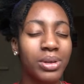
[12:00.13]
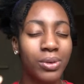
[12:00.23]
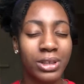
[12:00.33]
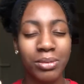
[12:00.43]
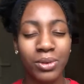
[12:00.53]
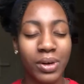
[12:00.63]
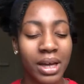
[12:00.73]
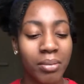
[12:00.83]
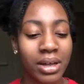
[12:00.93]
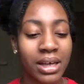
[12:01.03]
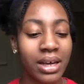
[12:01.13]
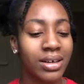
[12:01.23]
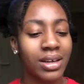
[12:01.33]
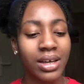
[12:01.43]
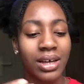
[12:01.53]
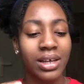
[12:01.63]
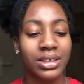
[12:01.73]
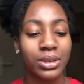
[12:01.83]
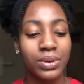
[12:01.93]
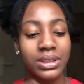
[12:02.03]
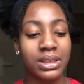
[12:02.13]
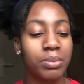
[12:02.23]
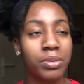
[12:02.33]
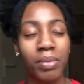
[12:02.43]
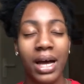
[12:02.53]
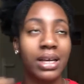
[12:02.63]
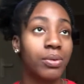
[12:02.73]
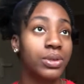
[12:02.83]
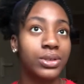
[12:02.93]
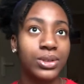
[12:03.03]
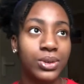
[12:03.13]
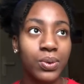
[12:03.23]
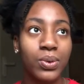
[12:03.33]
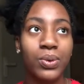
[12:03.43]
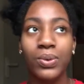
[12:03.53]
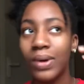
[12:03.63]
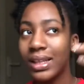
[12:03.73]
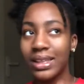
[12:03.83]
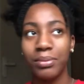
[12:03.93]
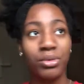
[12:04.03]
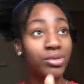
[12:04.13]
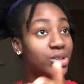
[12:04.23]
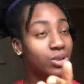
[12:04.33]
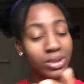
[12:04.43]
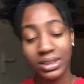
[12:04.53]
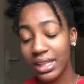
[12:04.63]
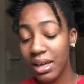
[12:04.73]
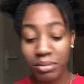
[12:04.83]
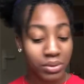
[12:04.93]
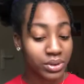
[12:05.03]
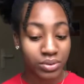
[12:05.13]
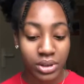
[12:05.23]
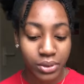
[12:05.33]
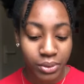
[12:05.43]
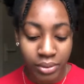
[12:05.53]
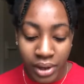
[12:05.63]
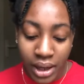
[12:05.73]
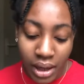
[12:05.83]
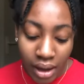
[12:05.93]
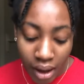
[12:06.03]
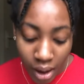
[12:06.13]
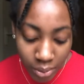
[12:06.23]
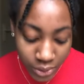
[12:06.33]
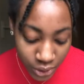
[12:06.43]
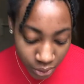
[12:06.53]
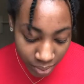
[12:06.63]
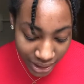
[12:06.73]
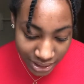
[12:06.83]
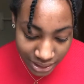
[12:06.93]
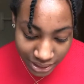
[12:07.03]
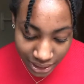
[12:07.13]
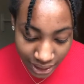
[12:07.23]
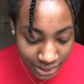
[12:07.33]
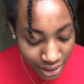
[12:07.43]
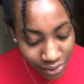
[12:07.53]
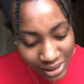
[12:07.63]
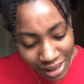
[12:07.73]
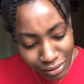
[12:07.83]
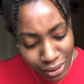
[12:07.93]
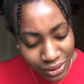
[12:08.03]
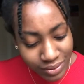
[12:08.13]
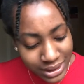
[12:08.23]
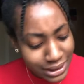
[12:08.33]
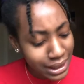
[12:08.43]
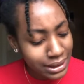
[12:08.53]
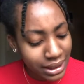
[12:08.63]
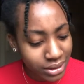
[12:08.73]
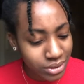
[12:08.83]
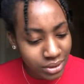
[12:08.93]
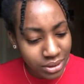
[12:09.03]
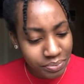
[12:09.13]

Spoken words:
know what I'm talking about. Yeah, she was dipped back. It was just so cool, and they both shot them. It was really cool. So my dislikes, I already have a lot of dislikes actually.